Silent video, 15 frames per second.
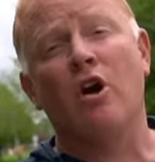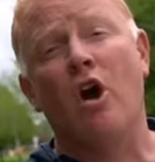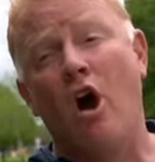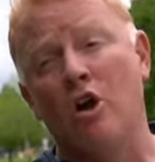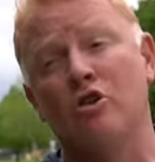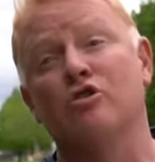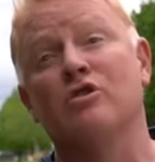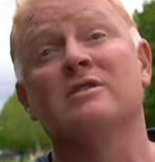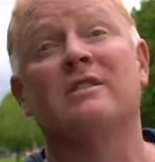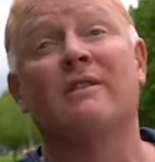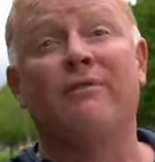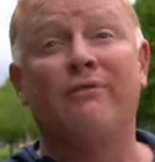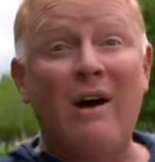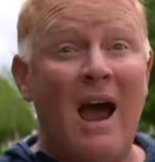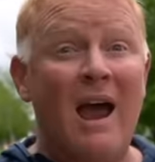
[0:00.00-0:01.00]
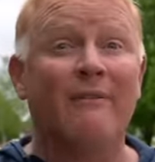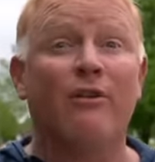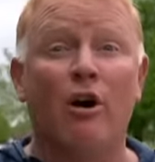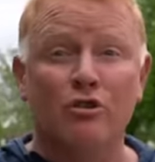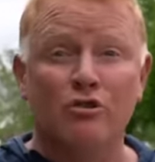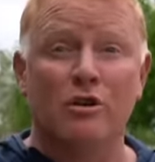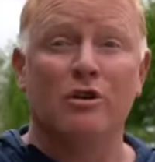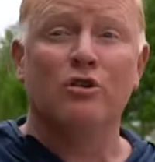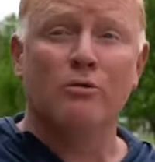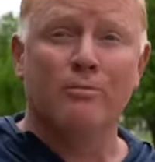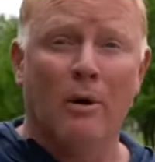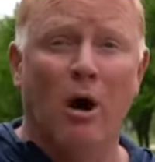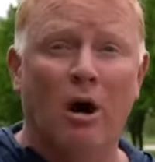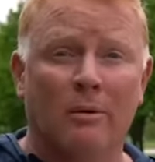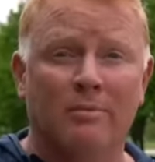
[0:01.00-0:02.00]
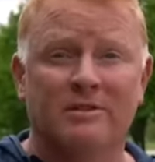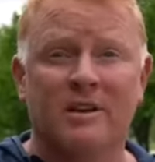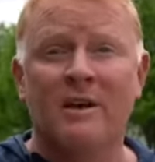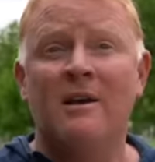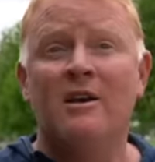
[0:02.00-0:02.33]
one hundred to five hundred new bulbs.